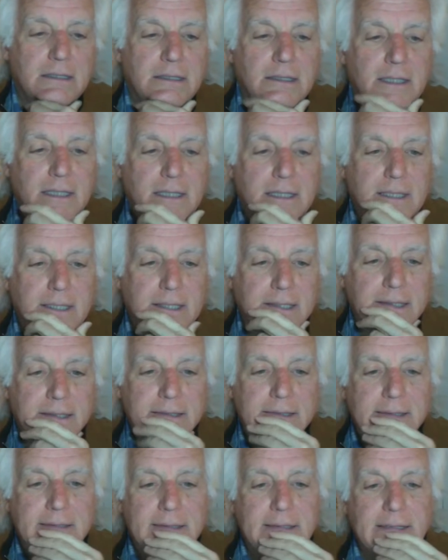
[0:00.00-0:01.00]

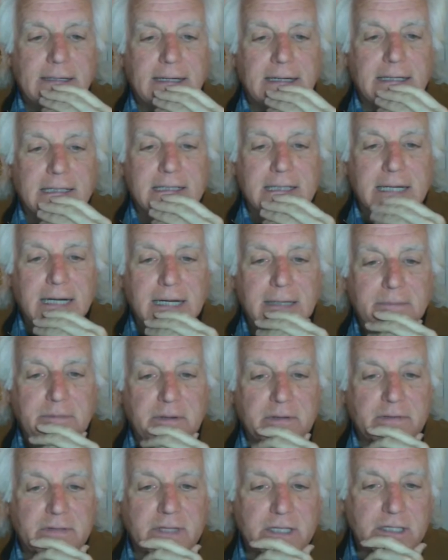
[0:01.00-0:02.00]
uh, on top
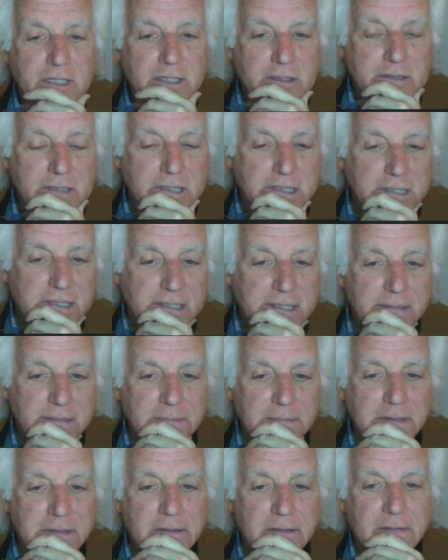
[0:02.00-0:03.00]
of the Jewish
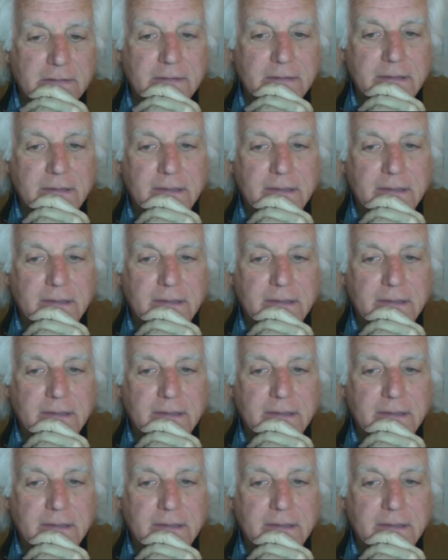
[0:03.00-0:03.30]
temple,